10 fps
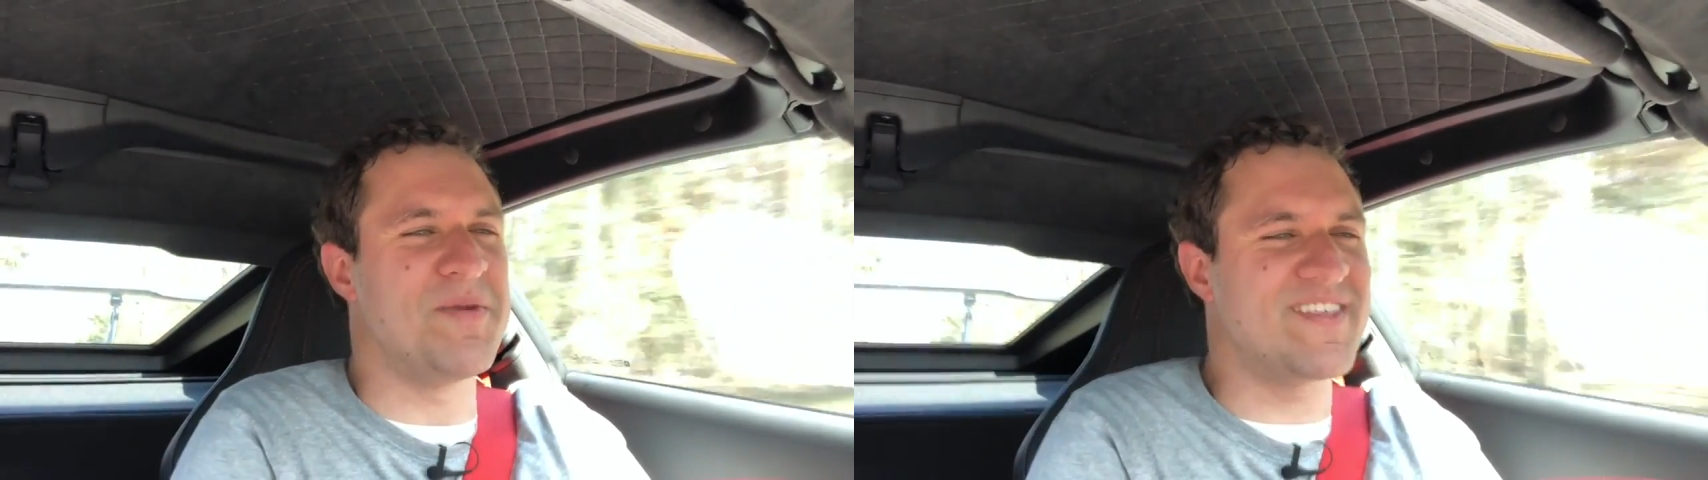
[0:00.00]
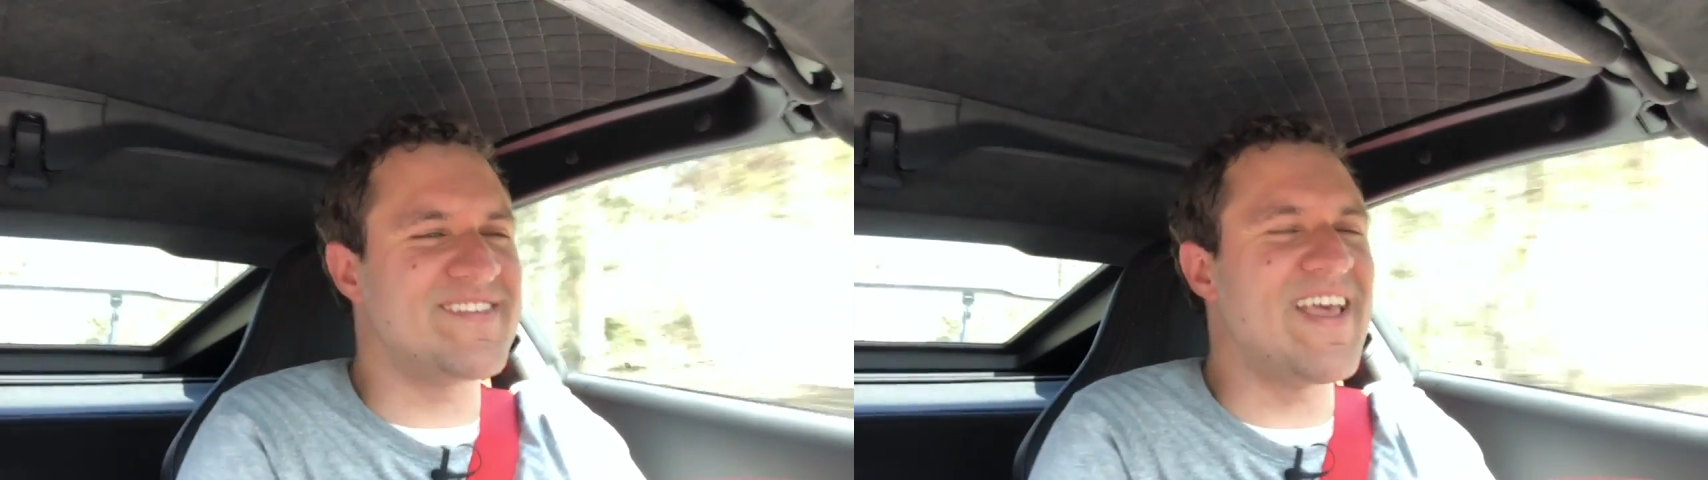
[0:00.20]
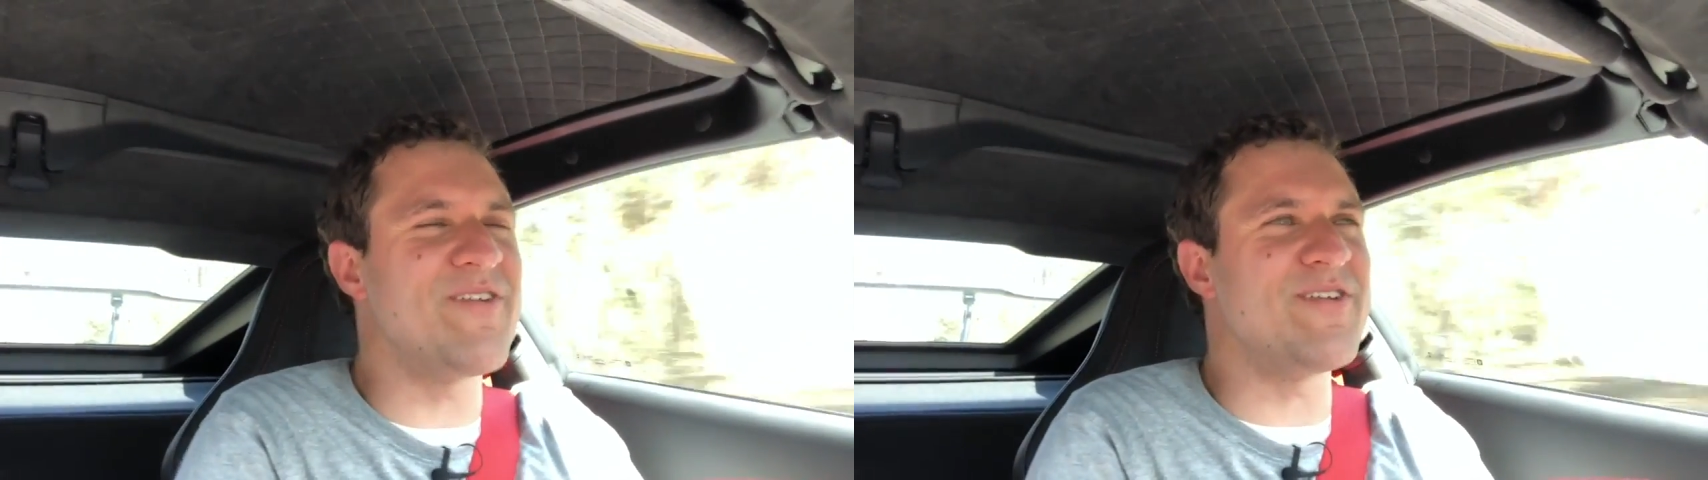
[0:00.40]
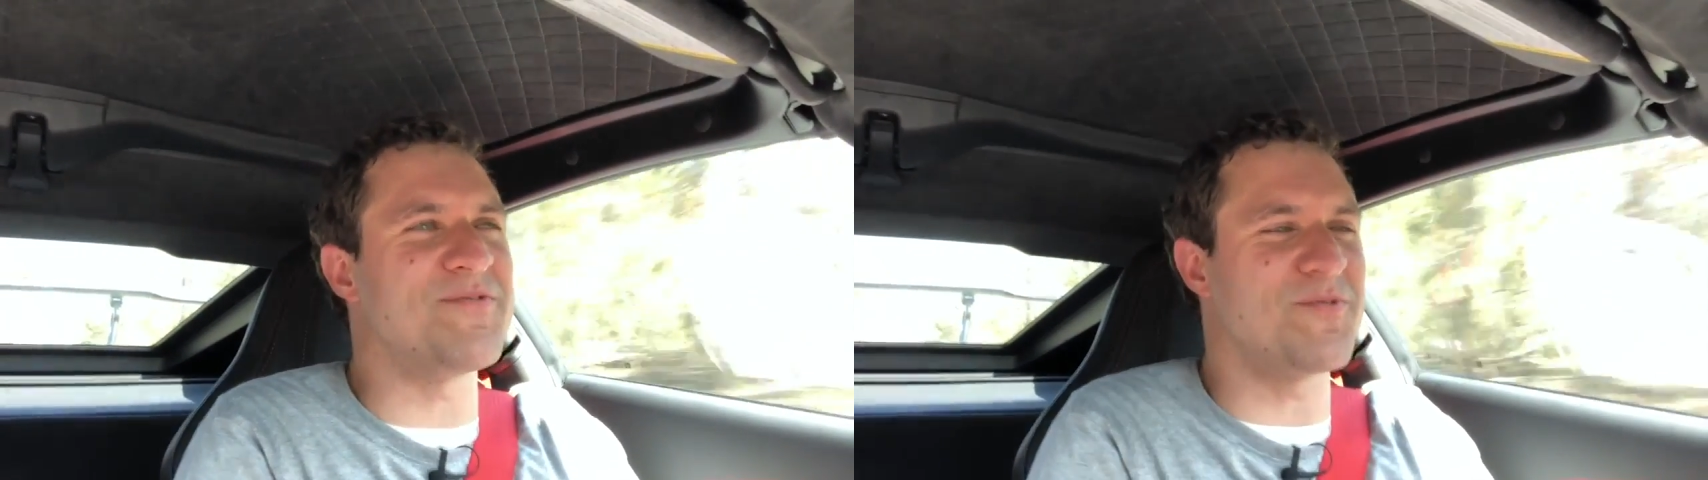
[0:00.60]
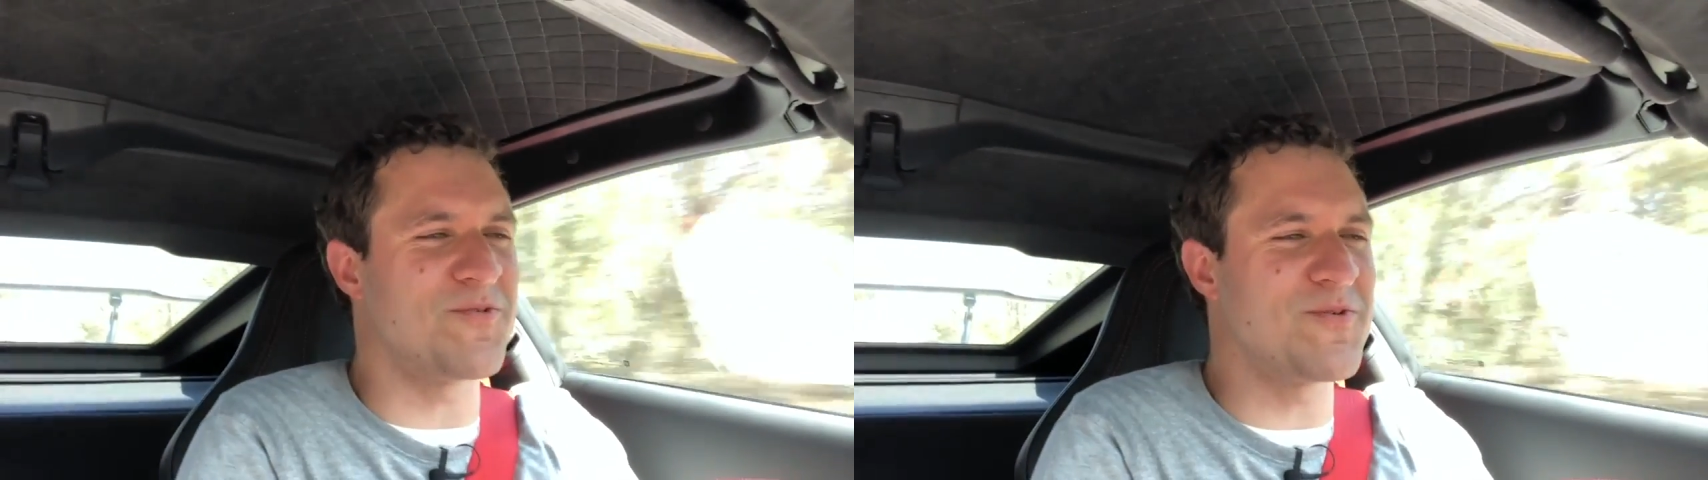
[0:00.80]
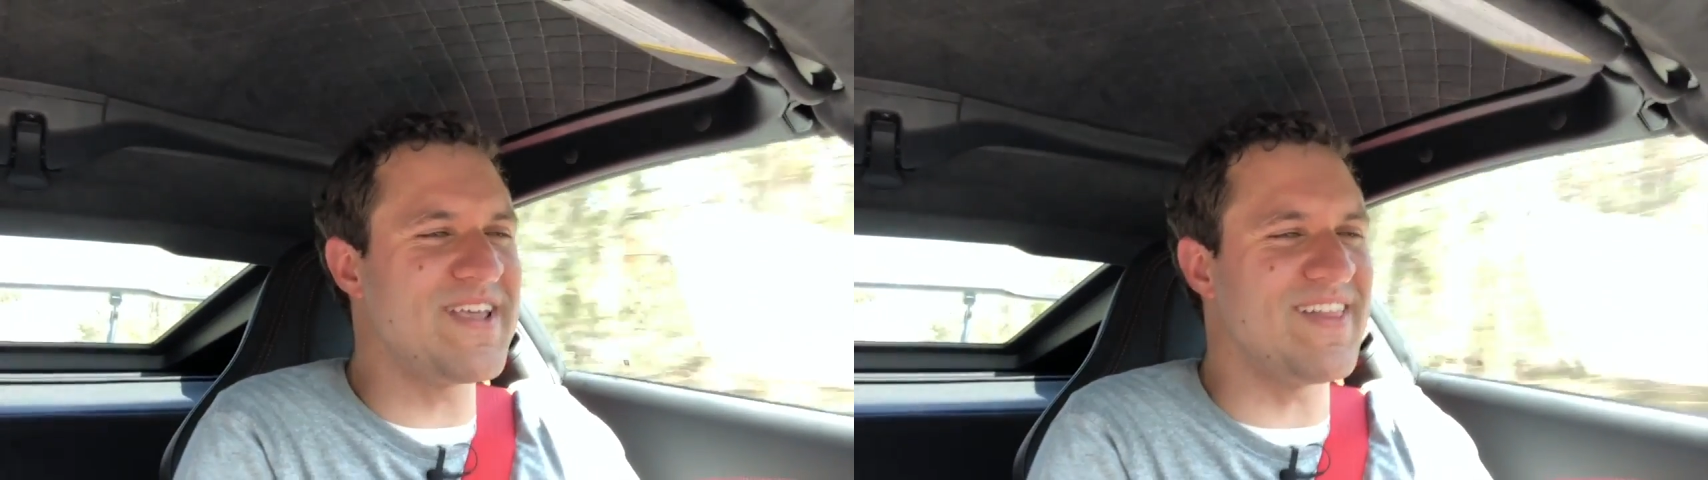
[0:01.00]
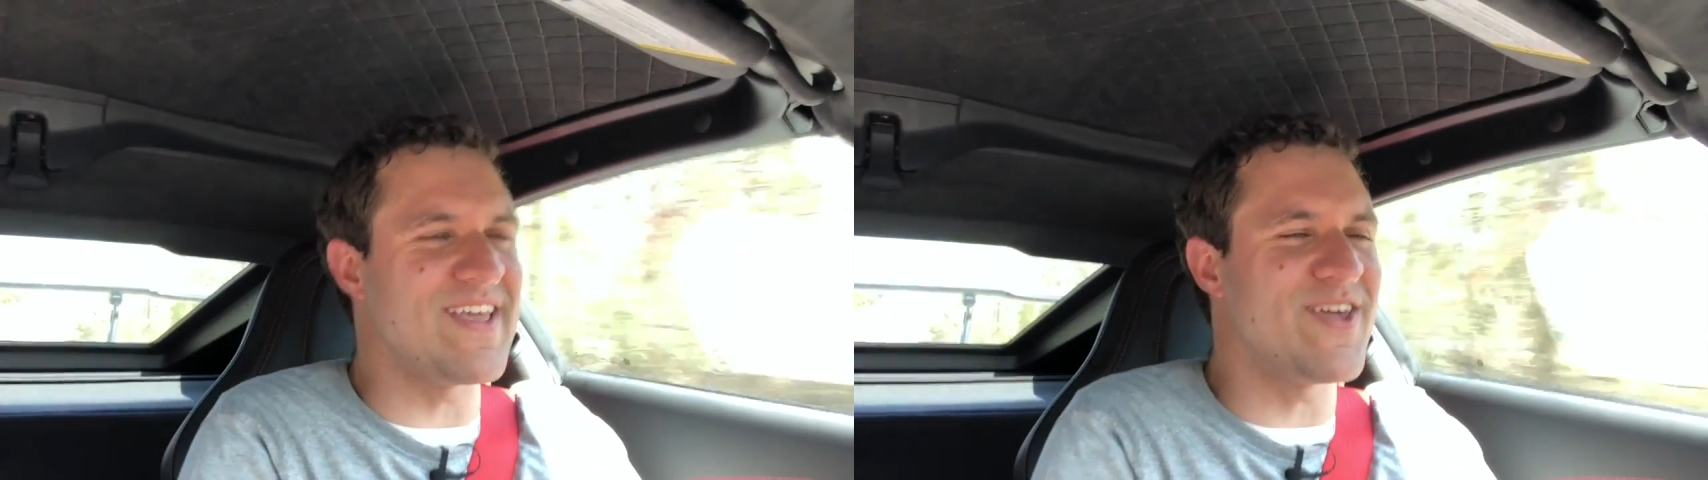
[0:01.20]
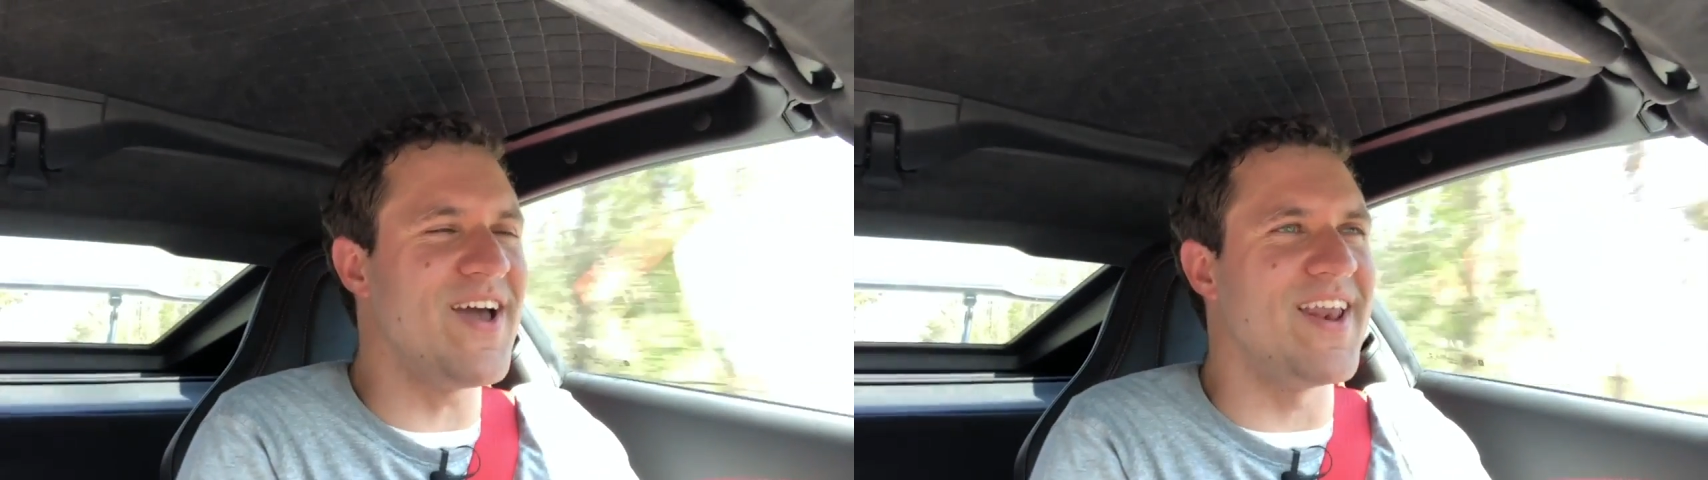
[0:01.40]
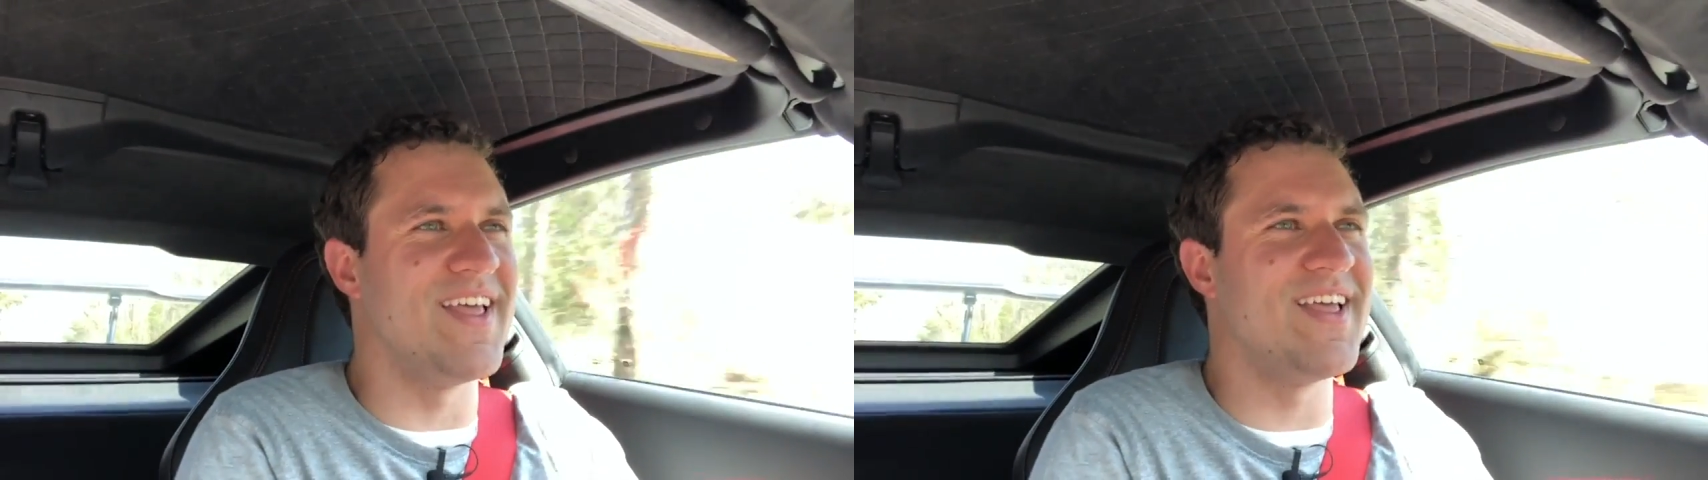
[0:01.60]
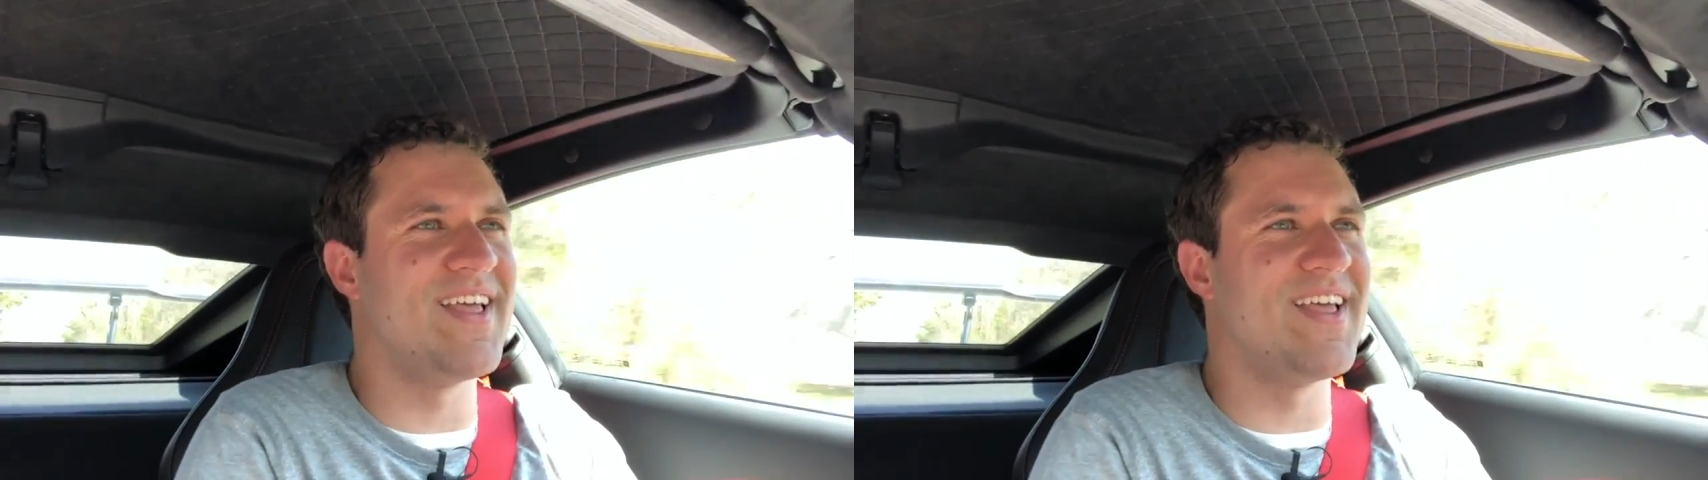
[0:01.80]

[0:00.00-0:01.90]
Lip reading: But the sound is really good.